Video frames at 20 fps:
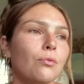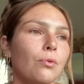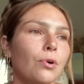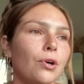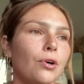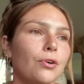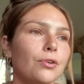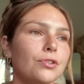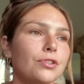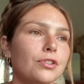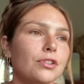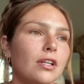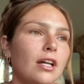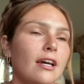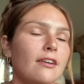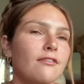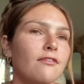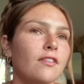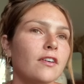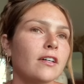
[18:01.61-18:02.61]
world.
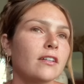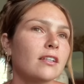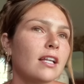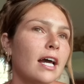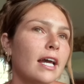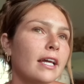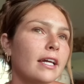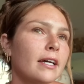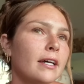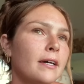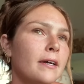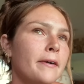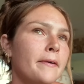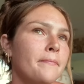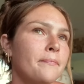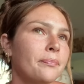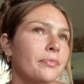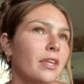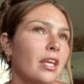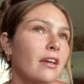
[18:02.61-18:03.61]
I feel like
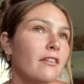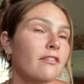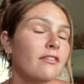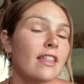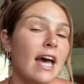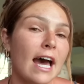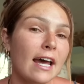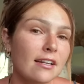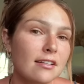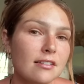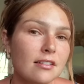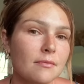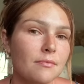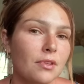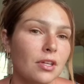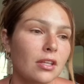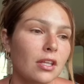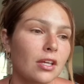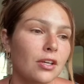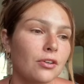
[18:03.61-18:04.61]
if that is
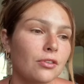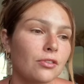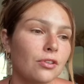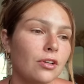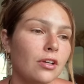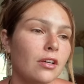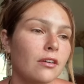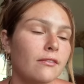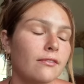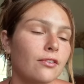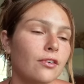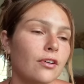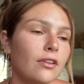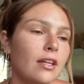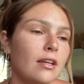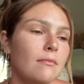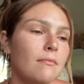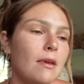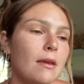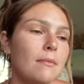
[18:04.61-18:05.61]
something that you're looking for,
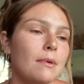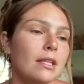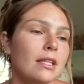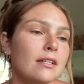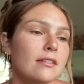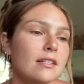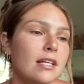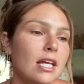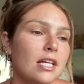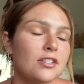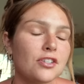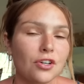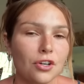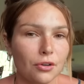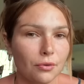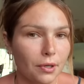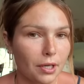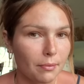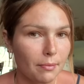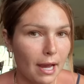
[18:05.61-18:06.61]
then maybe this is a
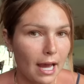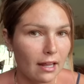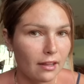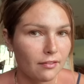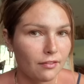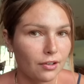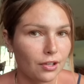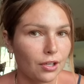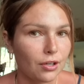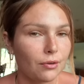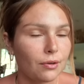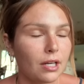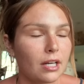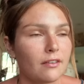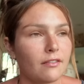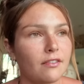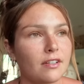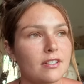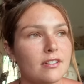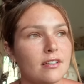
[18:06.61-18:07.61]
career path for you. And
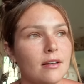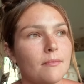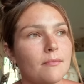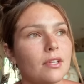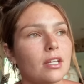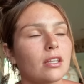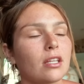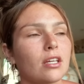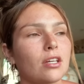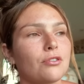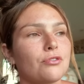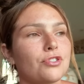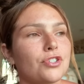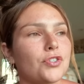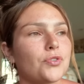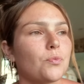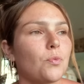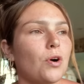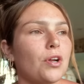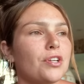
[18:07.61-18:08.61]
if it's something that you
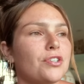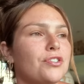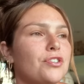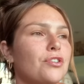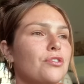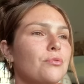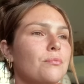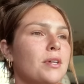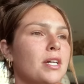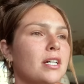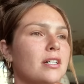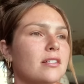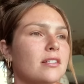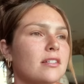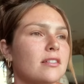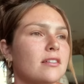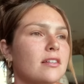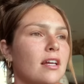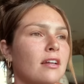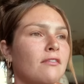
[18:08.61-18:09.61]
just want to do because
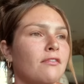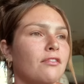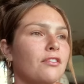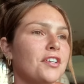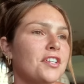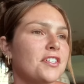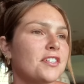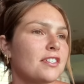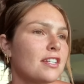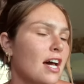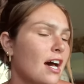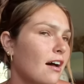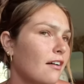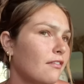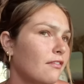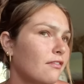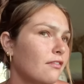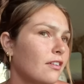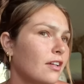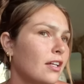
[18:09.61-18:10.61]
it's like free stuff
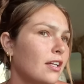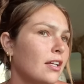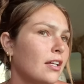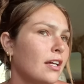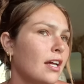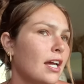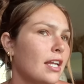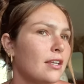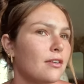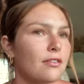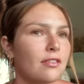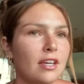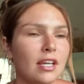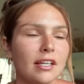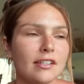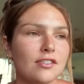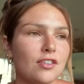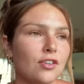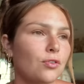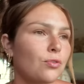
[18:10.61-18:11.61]
and you think
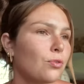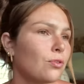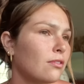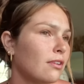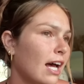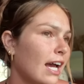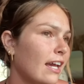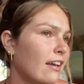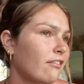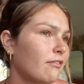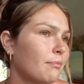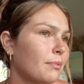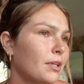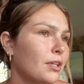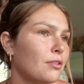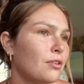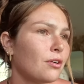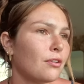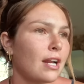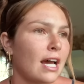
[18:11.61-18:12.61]
it's a cool life, but
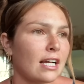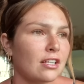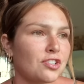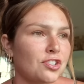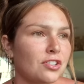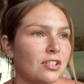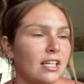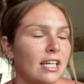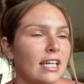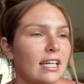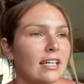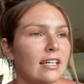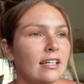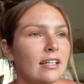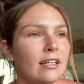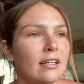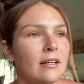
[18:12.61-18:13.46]
you don't actually